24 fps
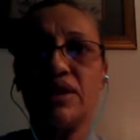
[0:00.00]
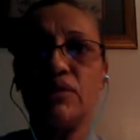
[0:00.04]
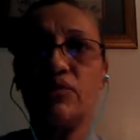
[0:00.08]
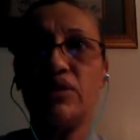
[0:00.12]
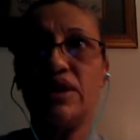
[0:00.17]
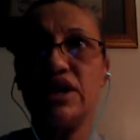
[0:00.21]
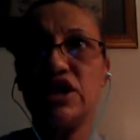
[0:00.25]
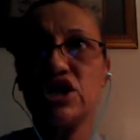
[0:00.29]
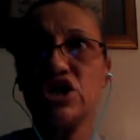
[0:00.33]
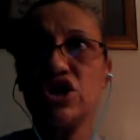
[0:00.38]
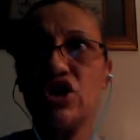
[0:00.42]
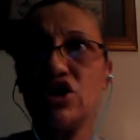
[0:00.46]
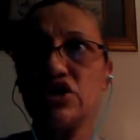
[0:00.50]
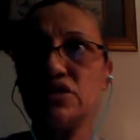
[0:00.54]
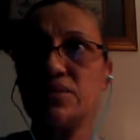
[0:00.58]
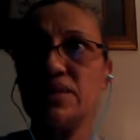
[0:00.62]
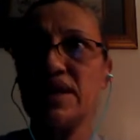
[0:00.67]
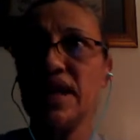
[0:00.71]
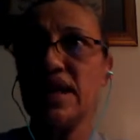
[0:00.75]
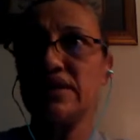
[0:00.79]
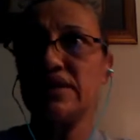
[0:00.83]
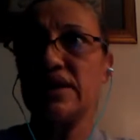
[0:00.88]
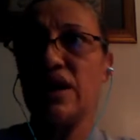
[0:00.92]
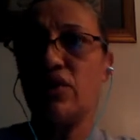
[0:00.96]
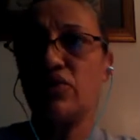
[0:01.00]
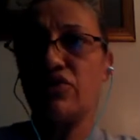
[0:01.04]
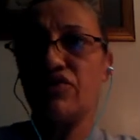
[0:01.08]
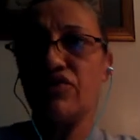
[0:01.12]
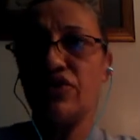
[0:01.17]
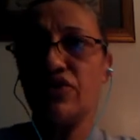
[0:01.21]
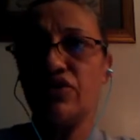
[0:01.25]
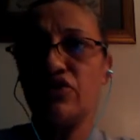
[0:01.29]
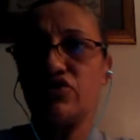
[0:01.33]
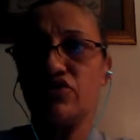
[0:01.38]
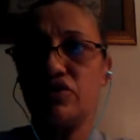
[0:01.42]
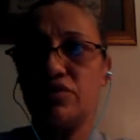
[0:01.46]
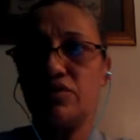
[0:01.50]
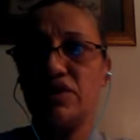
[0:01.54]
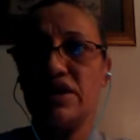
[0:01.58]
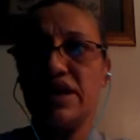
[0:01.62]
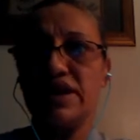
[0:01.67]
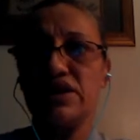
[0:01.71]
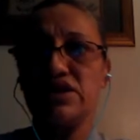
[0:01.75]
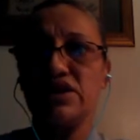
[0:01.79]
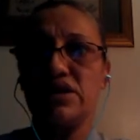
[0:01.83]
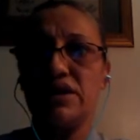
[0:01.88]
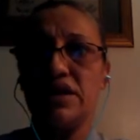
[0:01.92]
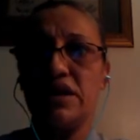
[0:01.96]
And when He shows me that, then I would feel the
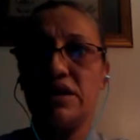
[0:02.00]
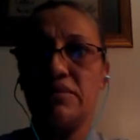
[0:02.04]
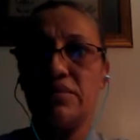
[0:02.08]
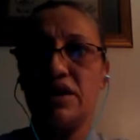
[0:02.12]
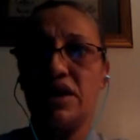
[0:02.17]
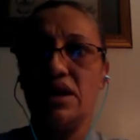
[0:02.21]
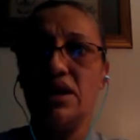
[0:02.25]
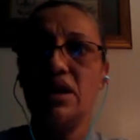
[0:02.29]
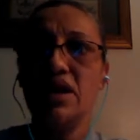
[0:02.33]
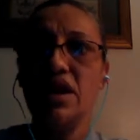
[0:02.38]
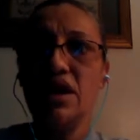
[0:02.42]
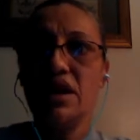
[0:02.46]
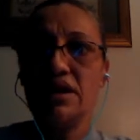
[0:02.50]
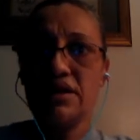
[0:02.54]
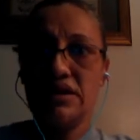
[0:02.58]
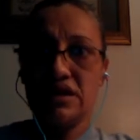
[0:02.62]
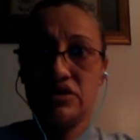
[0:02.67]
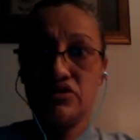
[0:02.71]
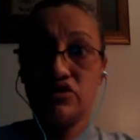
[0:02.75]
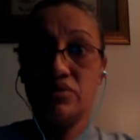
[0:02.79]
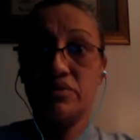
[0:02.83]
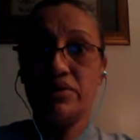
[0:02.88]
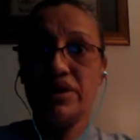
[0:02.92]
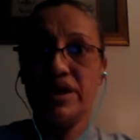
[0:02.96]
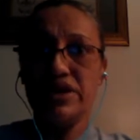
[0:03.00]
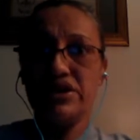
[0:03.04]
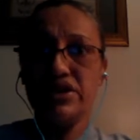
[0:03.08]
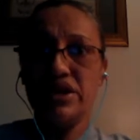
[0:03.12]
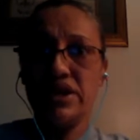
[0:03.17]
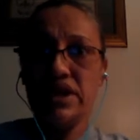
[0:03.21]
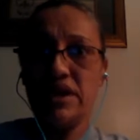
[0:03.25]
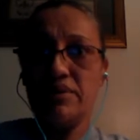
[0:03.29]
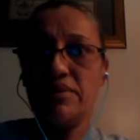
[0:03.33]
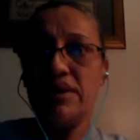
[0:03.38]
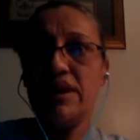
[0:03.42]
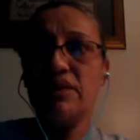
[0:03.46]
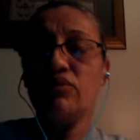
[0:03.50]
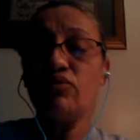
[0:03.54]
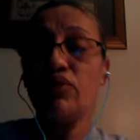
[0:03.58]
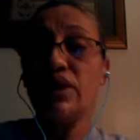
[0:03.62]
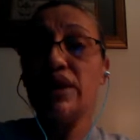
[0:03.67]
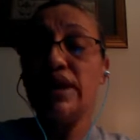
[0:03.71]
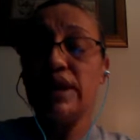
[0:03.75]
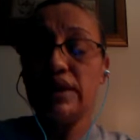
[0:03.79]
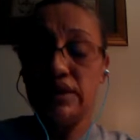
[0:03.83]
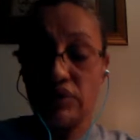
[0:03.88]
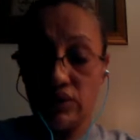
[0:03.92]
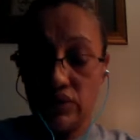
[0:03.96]
tribulation coming, and
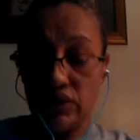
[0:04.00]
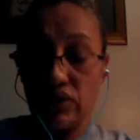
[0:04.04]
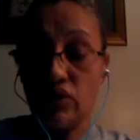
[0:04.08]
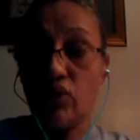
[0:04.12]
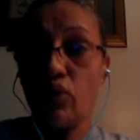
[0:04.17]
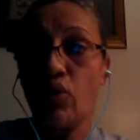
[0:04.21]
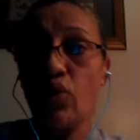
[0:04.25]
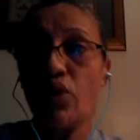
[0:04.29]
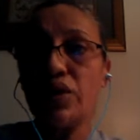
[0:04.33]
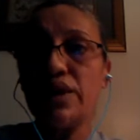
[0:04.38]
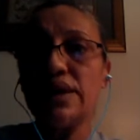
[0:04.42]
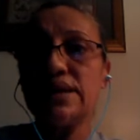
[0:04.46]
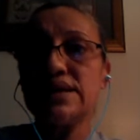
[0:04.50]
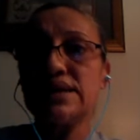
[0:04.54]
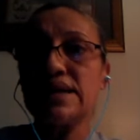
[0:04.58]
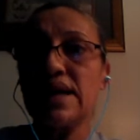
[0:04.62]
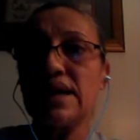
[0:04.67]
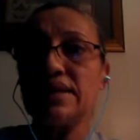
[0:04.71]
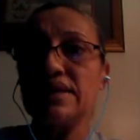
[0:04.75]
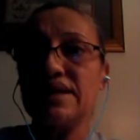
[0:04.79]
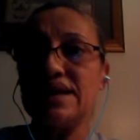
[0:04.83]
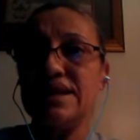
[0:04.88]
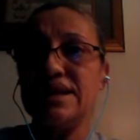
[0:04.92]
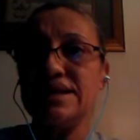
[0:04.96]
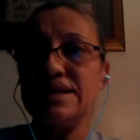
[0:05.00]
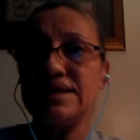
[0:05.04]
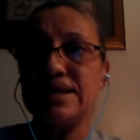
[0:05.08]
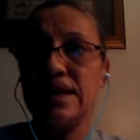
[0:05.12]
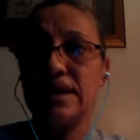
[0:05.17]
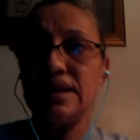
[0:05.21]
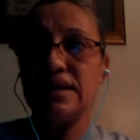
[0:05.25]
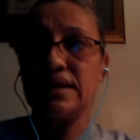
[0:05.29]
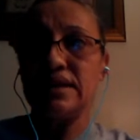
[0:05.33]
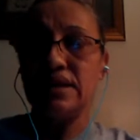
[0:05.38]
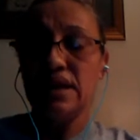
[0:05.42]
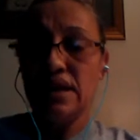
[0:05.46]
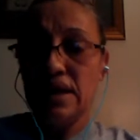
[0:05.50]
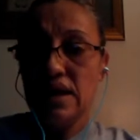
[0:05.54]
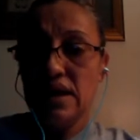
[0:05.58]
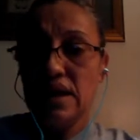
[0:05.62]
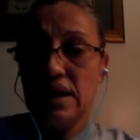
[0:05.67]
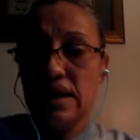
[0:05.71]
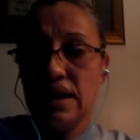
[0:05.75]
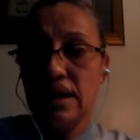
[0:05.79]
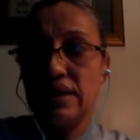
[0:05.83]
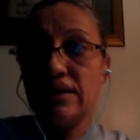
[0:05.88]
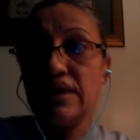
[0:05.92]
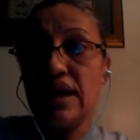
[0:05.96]
the warning sign that He's saying
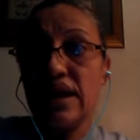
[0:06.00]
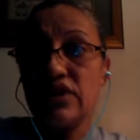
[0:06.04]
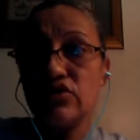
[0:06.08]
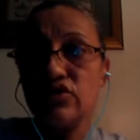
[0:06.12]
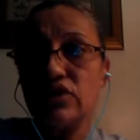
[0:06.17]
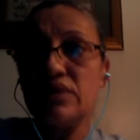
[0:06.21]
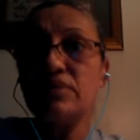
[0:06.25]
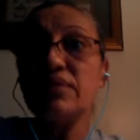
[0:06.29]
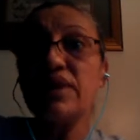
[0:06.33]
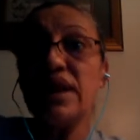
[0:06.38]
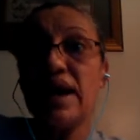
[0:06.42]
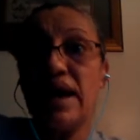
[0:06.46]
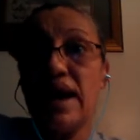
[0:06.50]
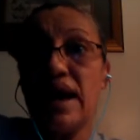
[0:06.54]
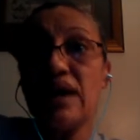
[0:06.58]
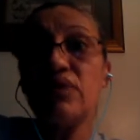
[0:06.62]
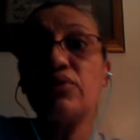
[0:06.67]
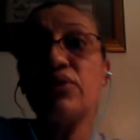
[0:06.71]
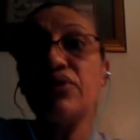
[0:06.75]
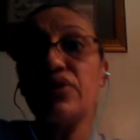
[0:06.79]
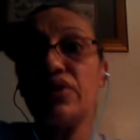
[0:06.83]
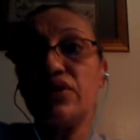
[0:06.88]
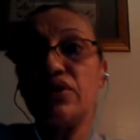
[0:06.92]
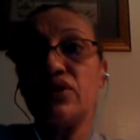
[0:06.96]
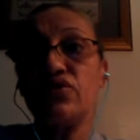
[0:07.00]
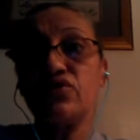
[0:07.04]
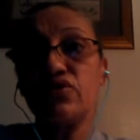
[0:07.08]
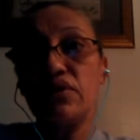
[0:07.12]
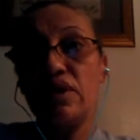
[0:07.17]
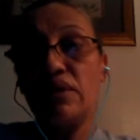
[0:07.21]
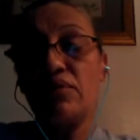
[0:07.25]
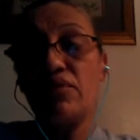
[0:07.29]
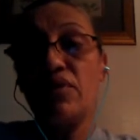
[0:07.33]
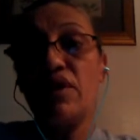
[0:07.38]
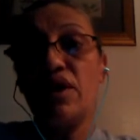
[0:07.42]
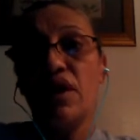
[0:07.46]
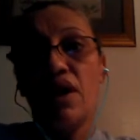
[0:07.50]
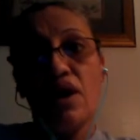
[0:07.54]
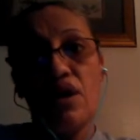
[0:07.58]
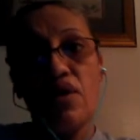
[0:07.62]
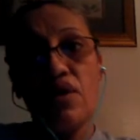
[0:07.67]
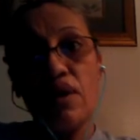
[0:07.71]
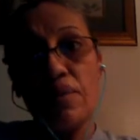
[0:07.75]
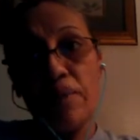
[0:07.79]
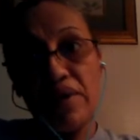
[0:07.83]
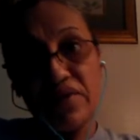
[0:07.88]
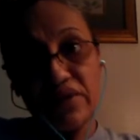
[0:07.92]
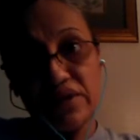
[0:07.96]
in that dream that I had within the dream
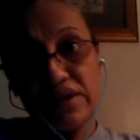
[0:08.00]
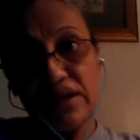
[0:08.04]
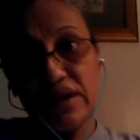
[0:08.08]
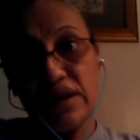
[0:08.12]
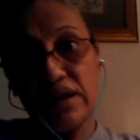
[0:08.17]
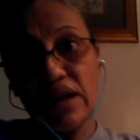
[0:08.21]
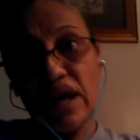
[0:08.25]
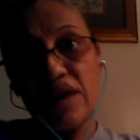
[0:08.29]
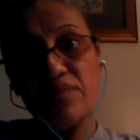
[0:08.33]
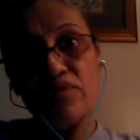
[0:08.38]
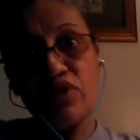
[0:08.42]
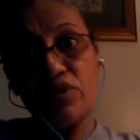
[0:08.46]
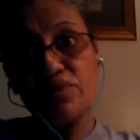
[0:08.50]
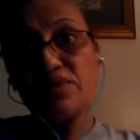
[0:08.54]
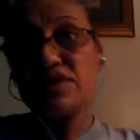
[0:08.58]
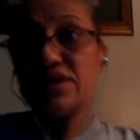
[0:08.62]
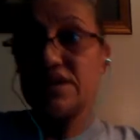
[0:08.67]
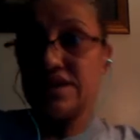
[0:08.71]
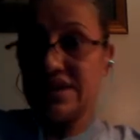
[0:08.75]
about the 10 light bulbs.